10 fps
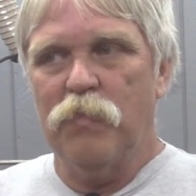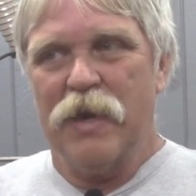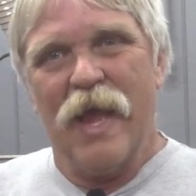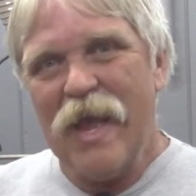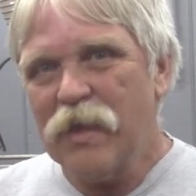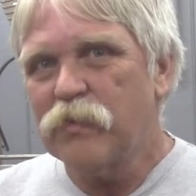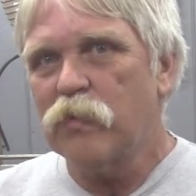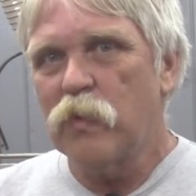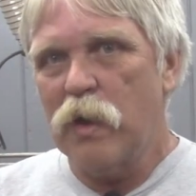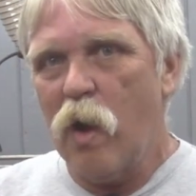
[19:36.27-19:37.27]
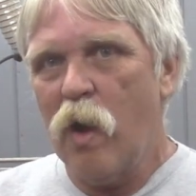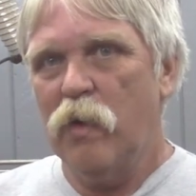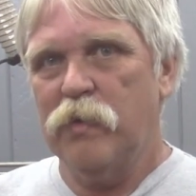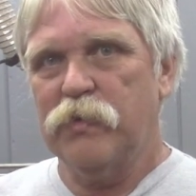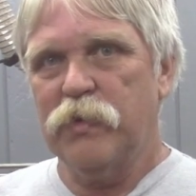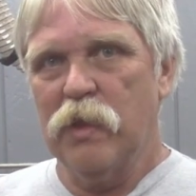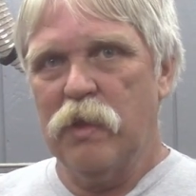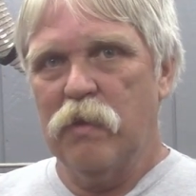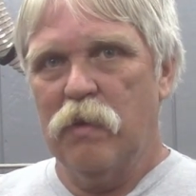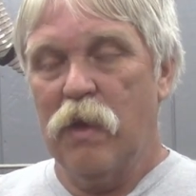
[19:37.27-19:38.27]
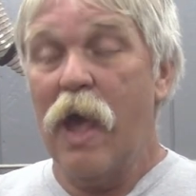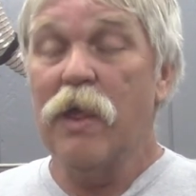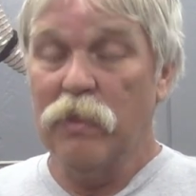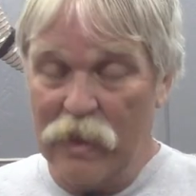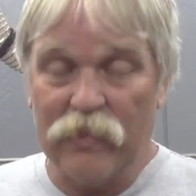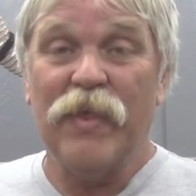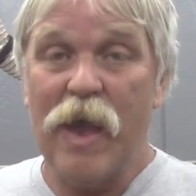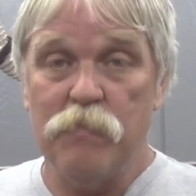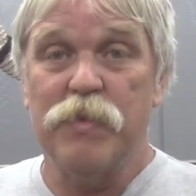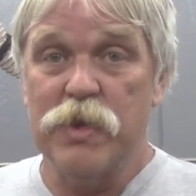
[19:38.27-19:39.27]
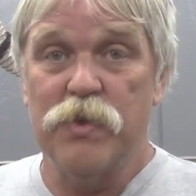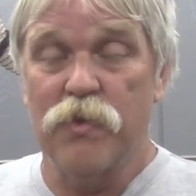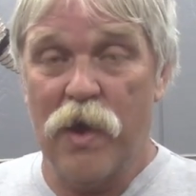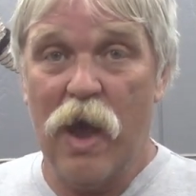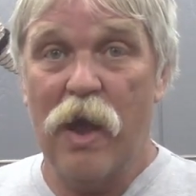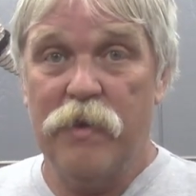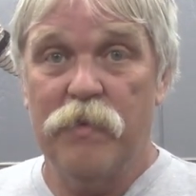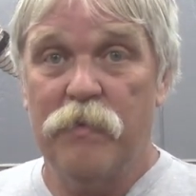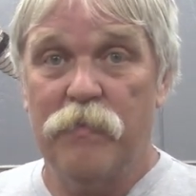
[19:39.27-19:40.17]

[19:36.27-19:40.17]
But answer it honestly and let that be your guide.